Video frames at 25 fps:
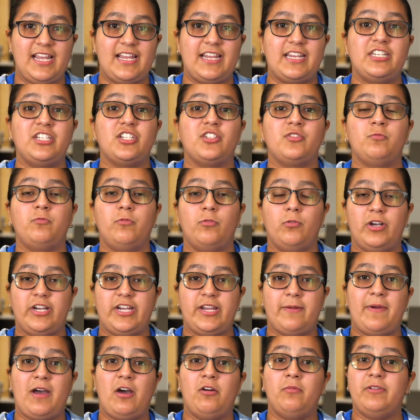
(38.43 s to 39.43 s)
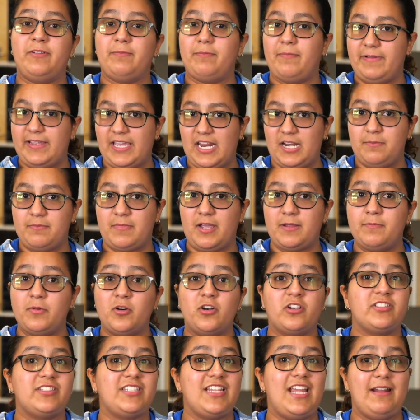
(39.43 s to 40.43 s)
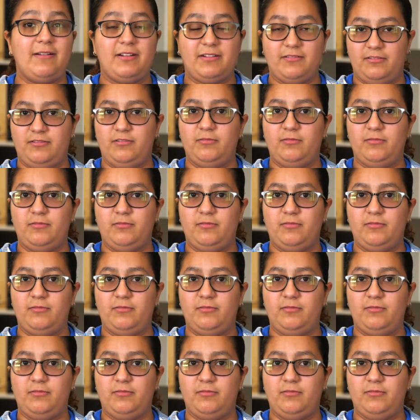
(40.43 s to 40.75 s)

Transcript: I can just worry about getting my books and